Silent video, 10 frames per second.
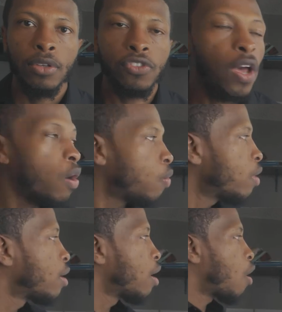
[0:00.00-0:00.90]

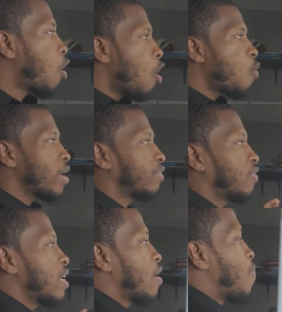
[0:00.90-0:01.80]
So
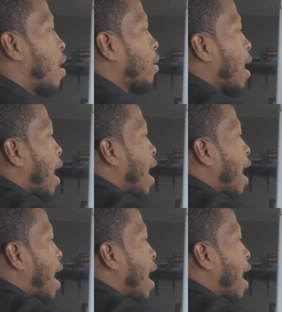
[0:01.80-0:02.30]
always think about